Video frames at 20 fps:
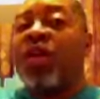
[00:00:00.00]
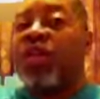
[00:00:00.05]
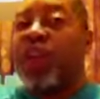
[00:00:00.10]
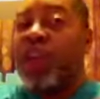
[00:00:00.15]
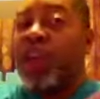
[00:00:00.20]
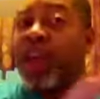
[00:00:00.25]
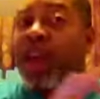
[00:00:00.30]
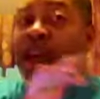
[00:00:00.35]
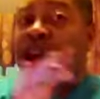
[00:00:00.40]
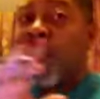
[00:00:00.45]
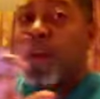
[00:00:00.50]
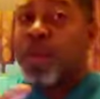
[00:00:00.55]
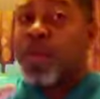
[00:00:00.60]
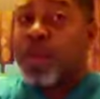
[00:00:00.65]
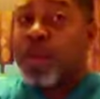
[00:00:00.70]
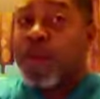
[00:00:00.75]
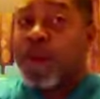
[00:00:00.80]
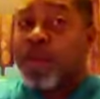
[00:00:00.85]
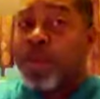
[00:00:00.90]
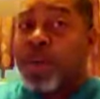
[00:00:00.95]
to let his
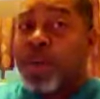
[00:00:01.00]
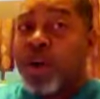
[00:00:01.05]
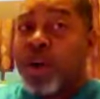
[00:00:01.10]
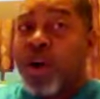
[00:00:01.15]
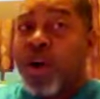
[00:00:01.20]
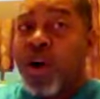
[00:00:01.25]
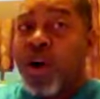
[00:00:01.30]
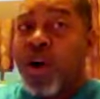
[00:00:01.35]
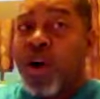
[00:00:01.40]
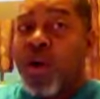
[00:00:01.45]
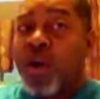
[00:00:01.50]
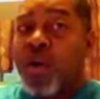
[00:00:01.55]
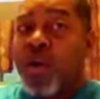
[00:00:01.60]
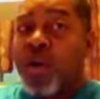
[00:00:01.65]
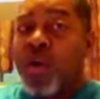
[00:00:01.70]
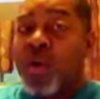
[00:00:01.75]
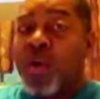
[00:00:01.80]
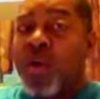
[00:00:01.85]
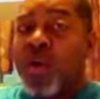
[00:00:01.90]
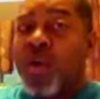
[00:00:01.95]
people go
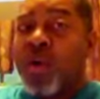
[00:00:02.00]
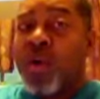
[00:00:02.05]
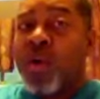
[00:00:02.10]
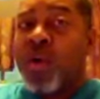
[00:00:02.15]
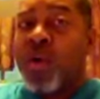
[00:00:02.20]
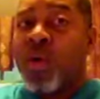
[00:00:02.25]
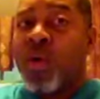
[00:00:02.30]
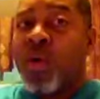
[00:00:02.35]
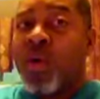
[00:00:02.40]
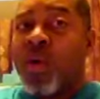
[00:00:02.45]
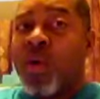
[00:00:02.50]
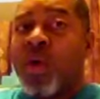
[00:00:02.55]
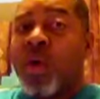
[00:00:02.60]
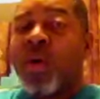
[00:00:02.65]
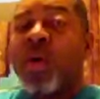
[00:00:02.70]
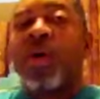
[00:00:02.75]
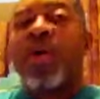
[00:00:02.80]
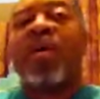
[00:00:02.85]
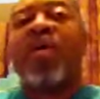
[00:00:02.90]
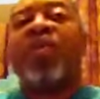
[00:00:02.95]

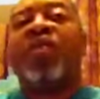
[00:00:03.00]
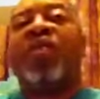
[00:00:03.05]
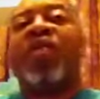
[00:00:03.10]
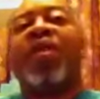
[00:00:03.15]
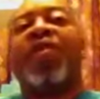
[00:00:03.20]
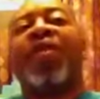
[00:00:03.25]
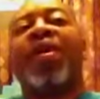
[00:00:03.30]
so that